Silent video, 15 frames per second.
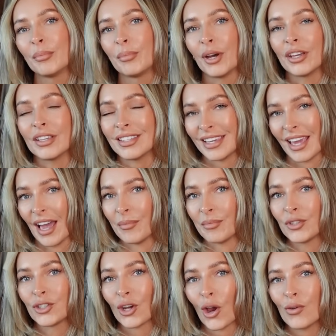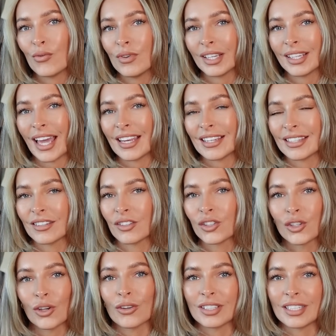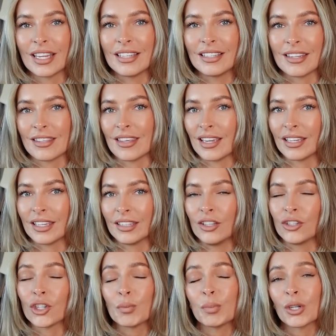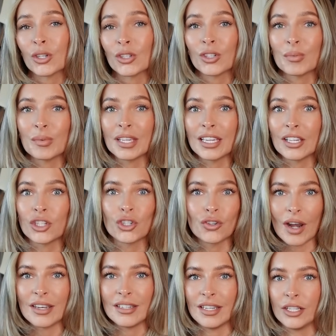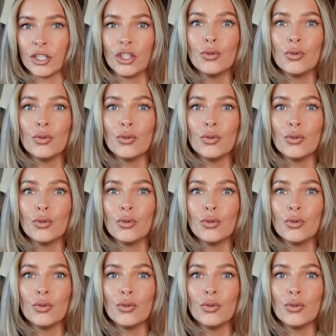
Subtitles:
But yeah, don't get sucked into thinking that just because something is trending,